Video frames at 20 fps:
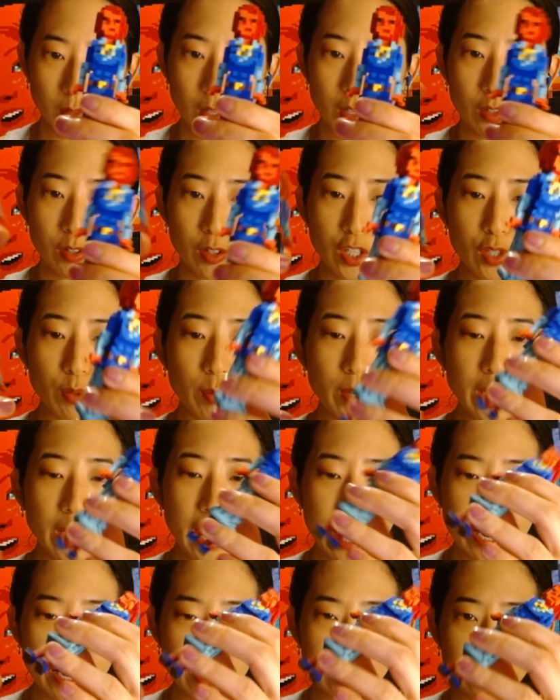This one
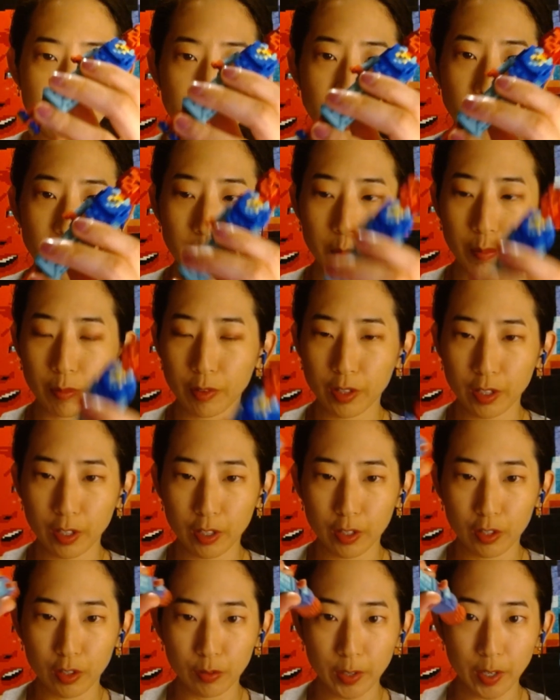has,
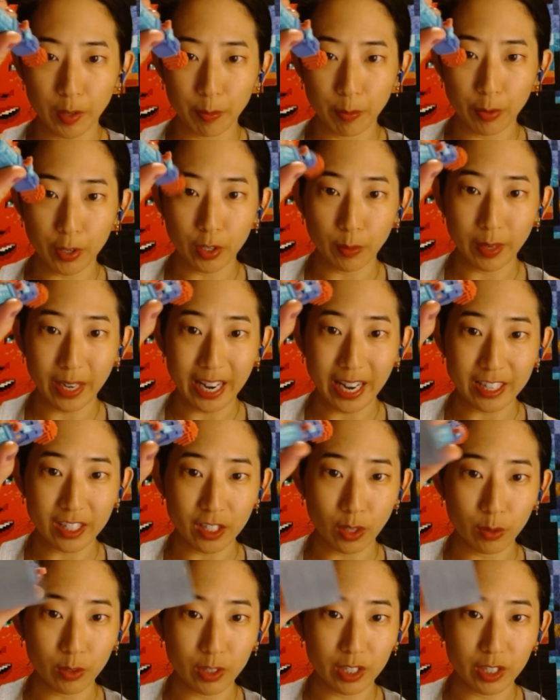the 3D printed one has its own